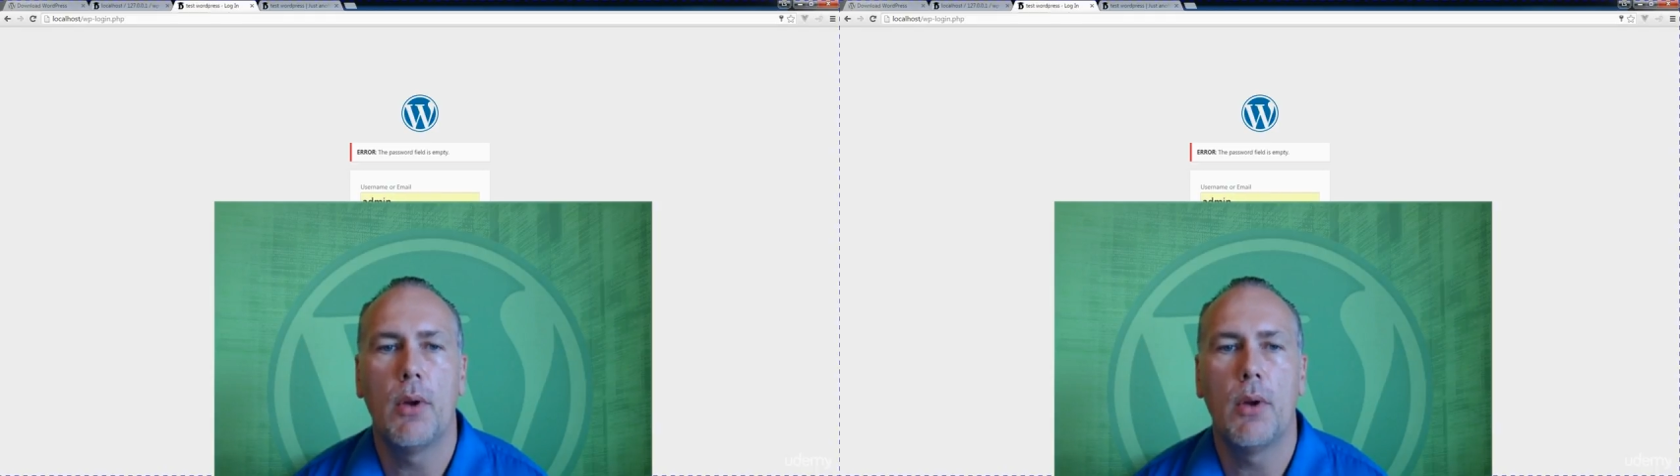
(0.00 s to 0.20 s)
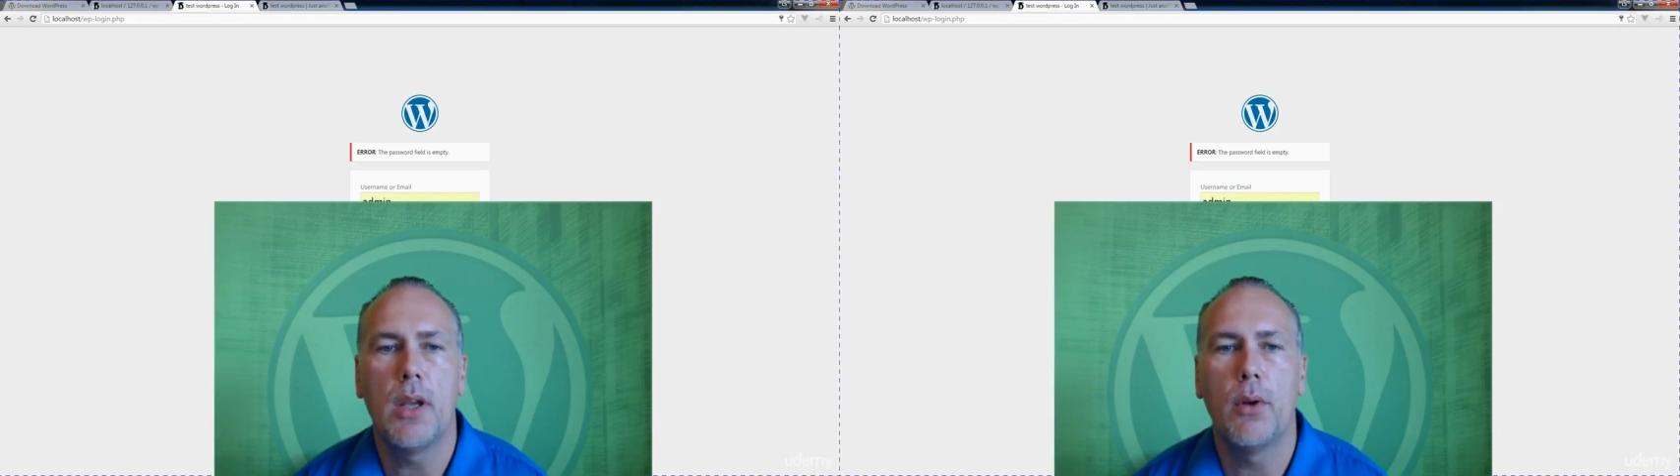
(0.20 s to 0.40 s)

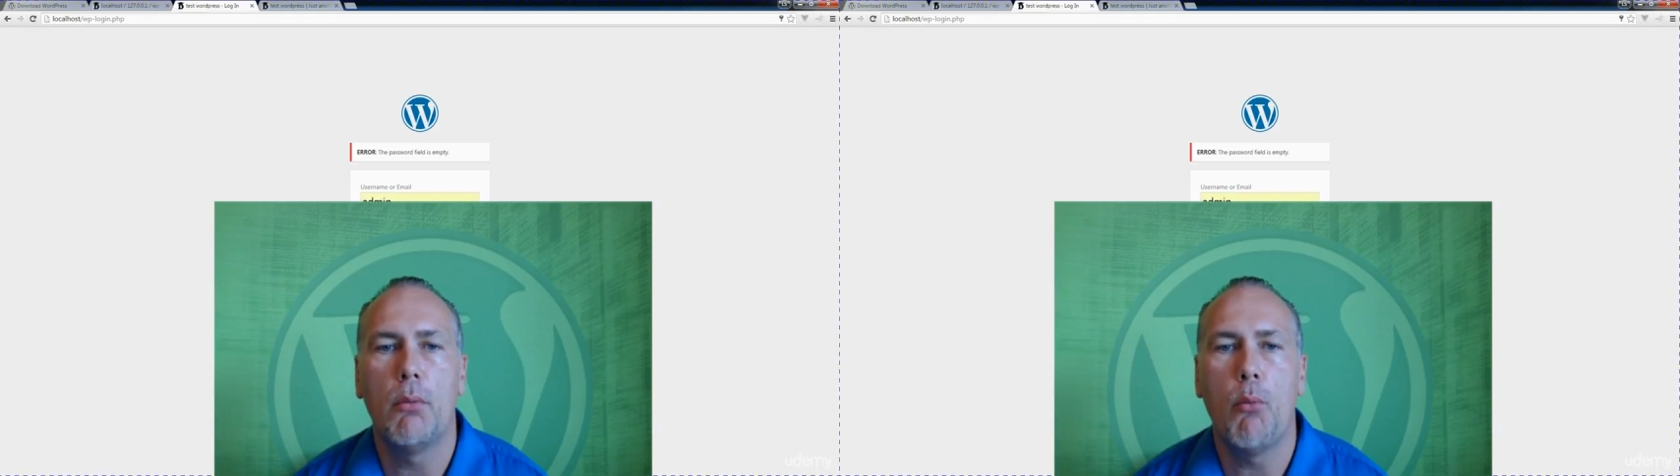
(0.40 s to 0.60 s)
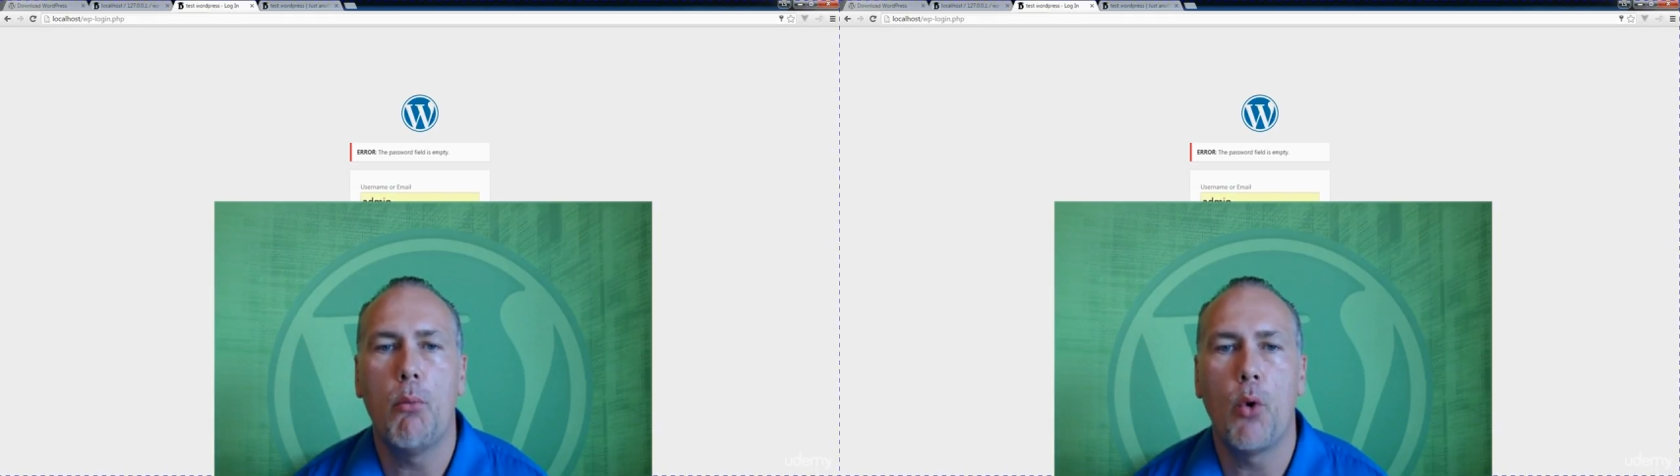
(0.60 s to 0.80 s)

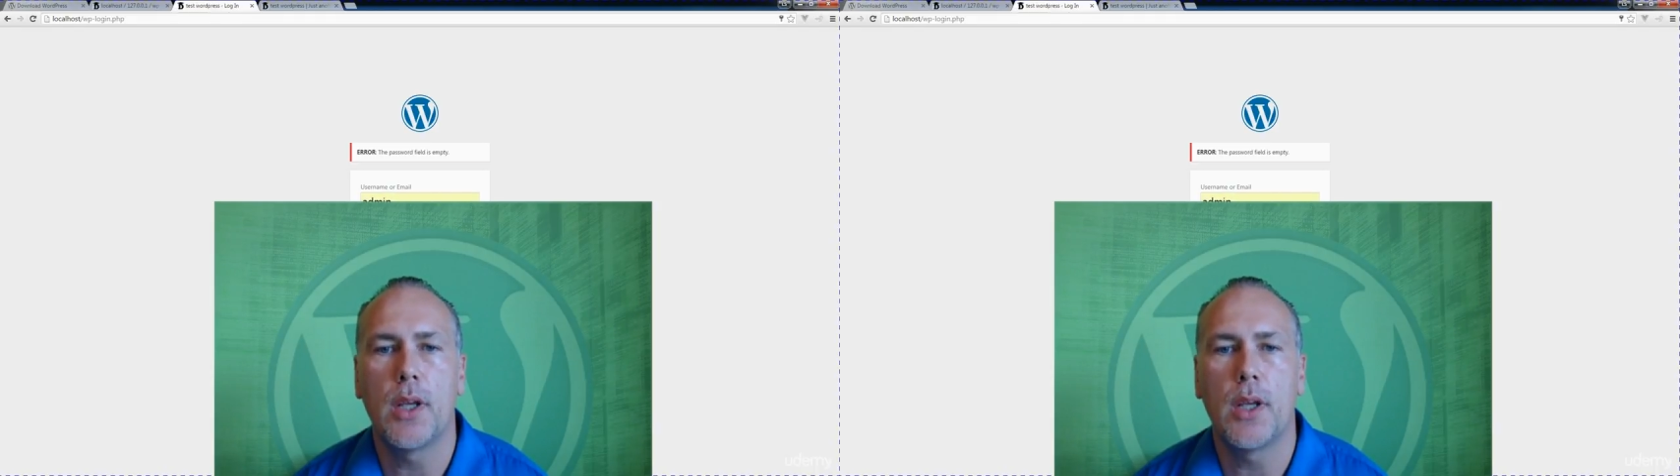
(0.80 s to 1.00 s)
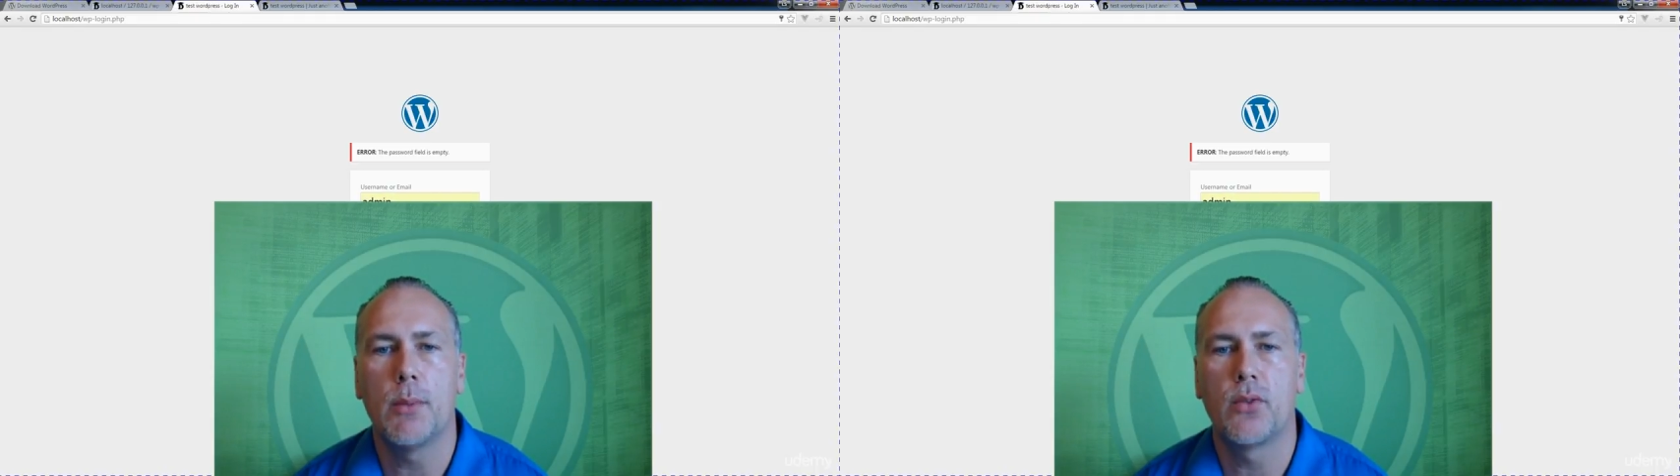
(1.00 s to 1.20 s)
even more
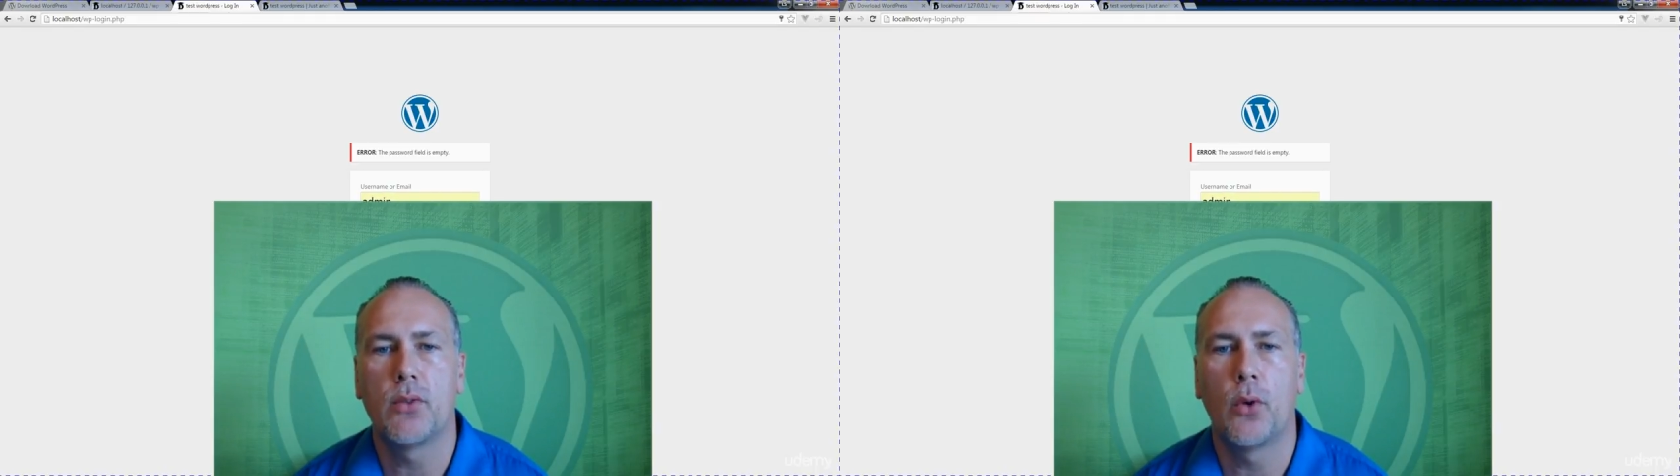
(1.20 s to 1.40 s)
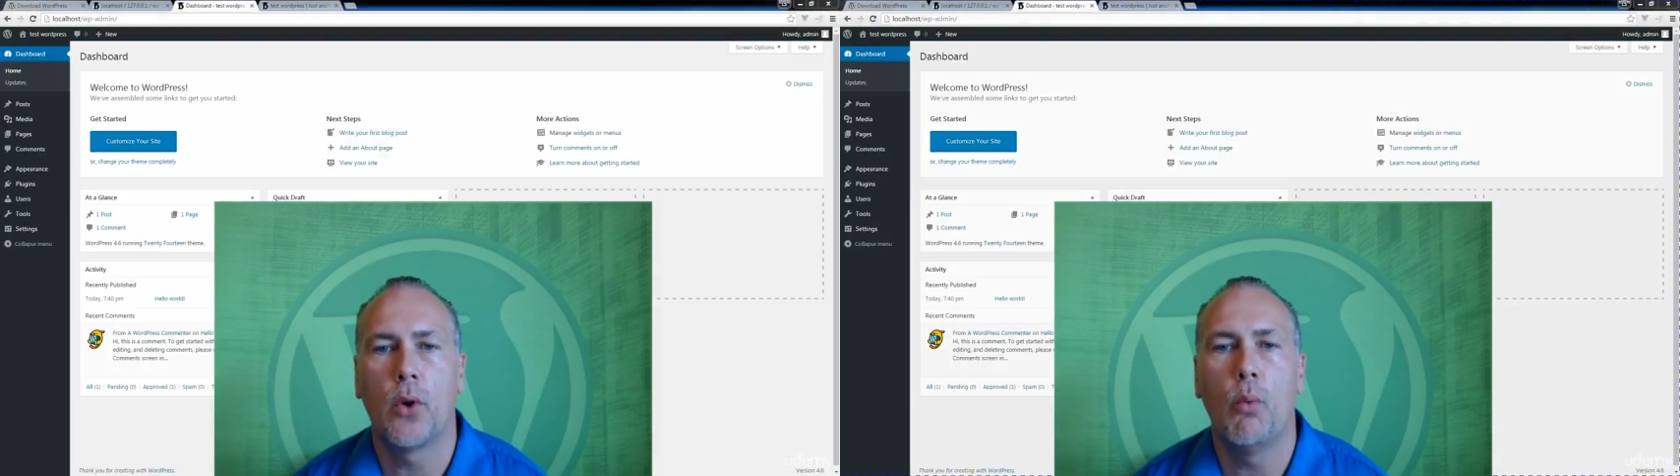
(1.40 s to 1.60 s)
themes
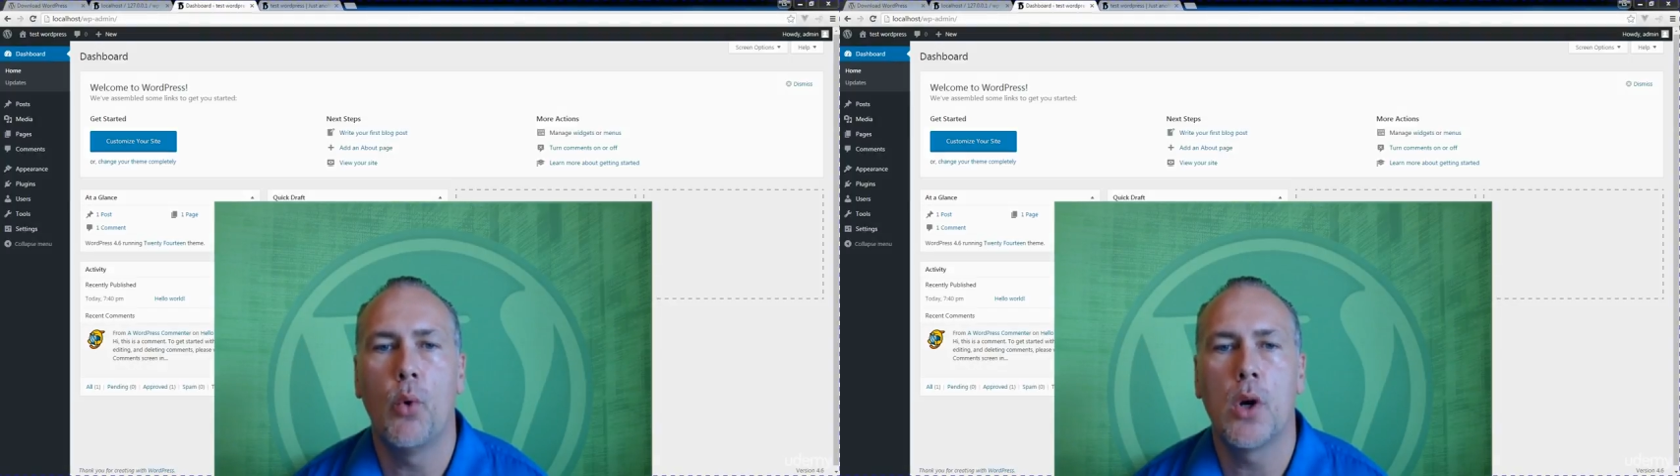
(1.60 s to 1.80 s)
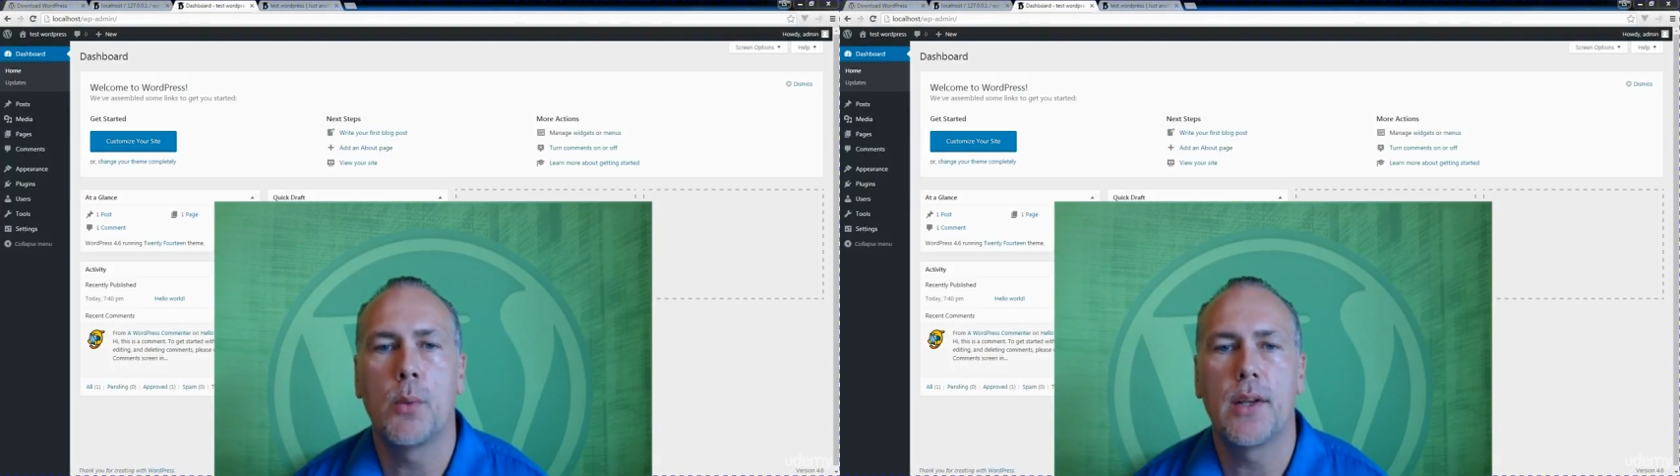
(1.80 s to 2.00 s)
for
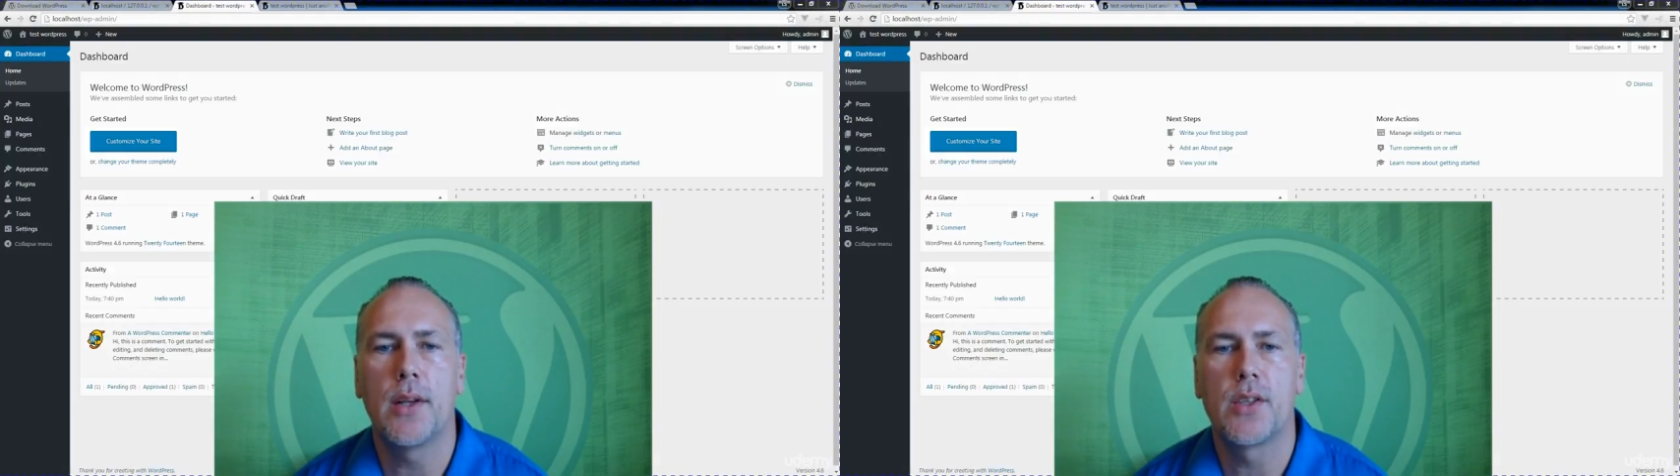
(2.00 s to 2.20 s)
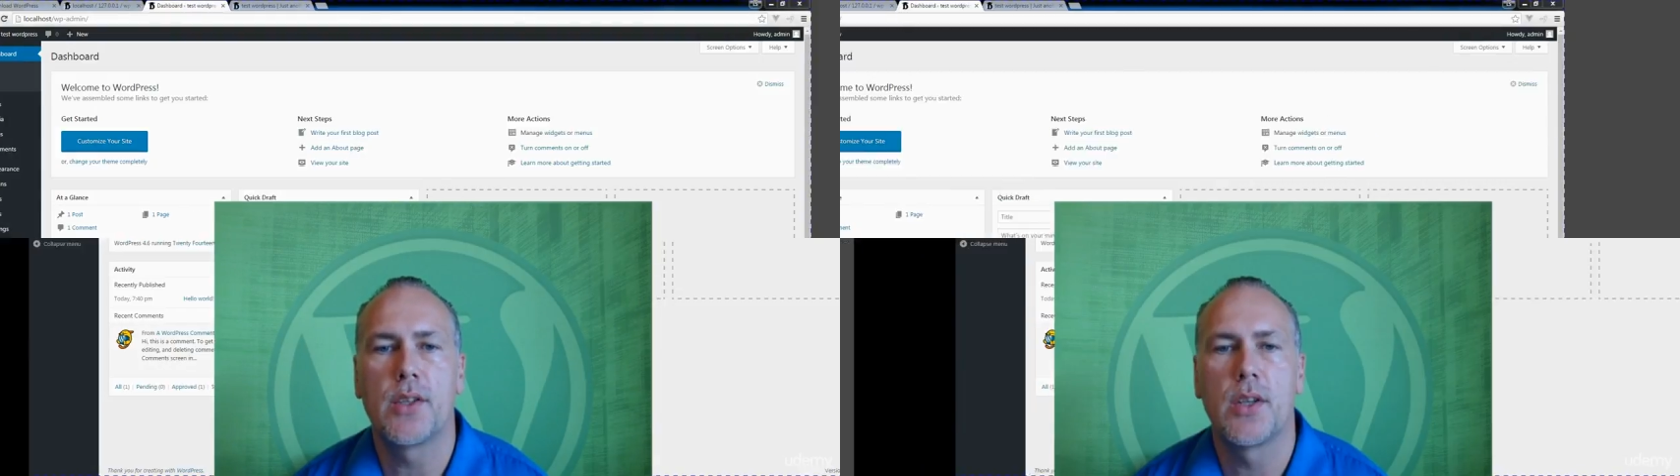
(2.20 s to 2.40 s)

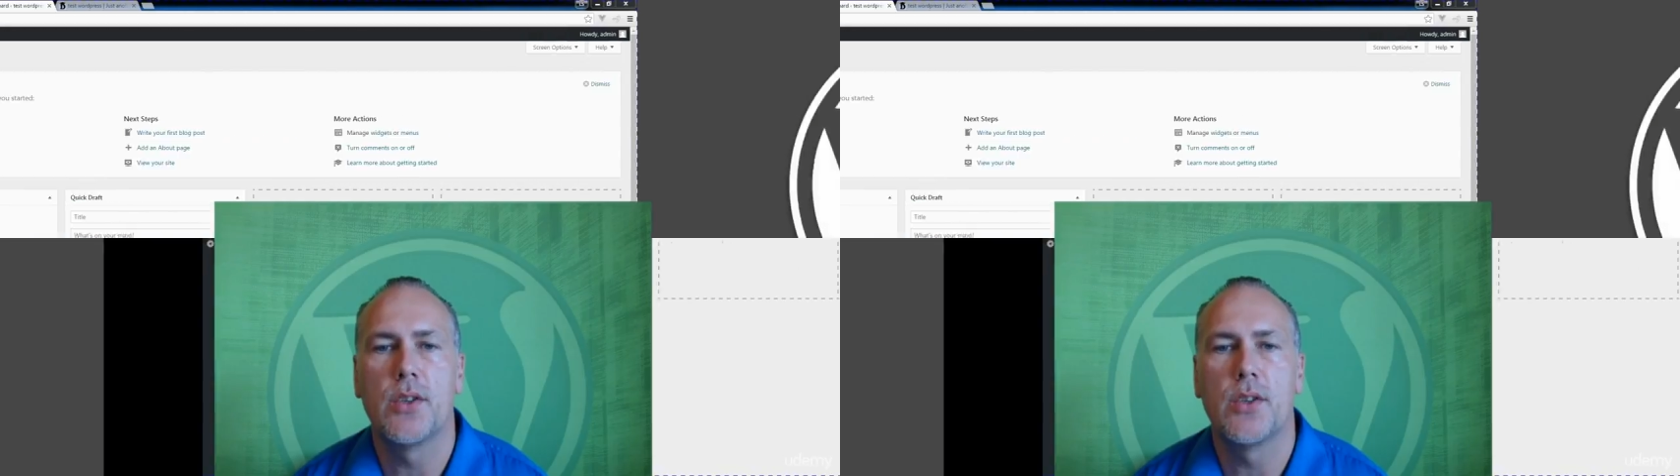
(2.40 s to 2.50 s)
WordPress.